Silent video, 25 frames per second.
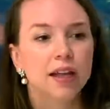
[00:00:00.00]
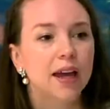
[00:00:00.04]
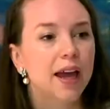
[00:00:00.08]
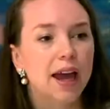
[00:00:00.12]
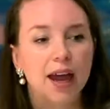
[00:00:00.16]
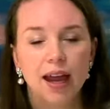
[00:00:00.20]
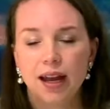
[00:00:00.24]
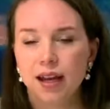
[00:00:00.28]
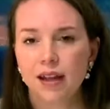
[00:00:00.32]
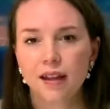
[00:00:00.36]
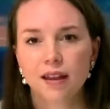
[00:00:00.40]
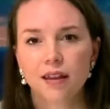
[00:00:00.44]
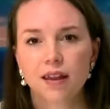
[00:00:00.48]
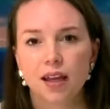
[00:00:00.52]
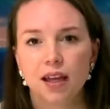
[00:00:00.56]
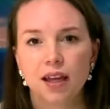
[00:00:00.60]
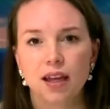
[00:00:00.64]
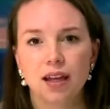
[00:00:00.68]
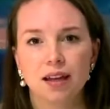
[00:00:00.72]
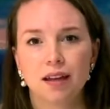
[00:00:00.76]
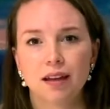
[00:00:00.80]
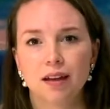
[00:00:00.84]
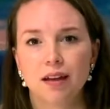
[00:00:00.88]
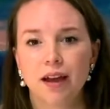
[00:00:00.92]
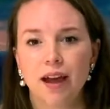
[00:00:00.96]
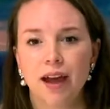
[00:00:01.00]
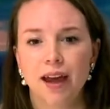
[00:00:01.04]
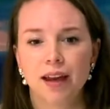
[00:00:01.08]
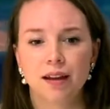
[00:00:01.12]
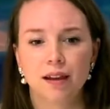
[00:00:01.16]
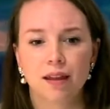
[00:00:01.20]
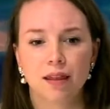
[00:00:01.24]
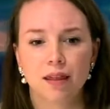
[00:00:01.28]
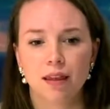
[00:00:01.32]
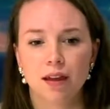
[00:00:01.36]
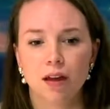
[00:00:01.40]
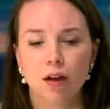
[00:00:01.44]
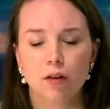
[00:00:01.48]
anything
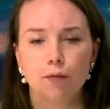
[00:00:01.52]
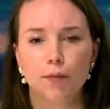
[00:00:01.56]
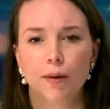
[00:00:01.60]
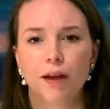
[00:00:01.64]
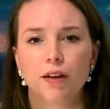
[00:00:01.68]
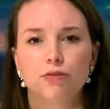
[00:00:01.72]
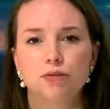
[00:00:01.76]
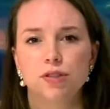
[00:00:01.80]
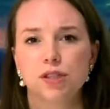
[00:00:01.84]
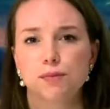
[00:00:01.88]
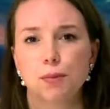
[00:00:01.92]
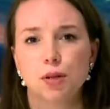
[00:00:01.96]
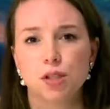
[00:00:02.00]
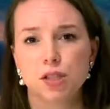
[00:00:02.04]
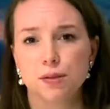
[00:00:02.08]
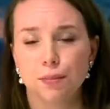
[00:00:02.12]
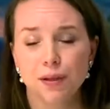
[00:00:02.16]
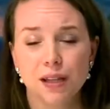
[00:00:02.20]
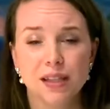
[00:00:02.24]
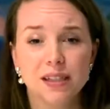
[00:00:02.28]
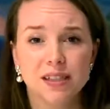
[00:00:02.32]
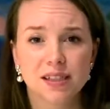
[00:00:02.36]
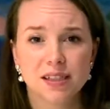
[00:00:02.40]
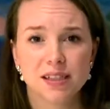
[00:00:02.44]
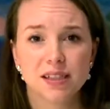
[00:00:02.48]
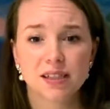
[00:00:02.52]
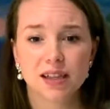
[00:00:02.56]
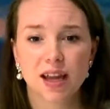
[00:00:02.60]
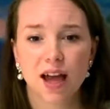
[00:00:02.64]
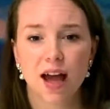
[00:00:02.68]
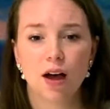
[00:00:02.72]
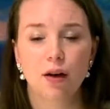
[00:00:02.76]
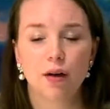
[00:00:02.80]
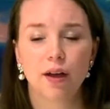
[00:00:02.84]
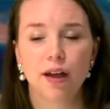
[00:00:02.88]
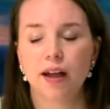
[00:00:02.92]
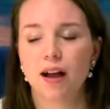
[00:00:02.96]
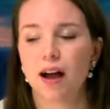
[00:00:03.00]
of my responsibilities
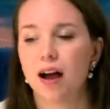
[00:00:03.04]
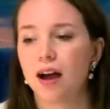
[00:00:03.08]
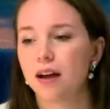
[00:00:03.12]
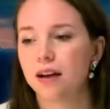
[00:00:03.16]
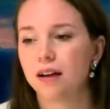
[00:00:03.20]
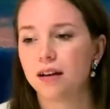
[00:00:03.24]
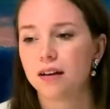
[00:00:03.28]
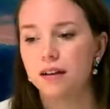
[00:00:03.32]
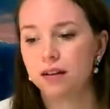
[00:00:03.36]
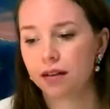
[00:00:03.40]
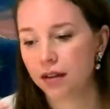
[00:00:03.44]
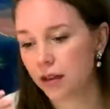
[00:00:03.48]
now. I can't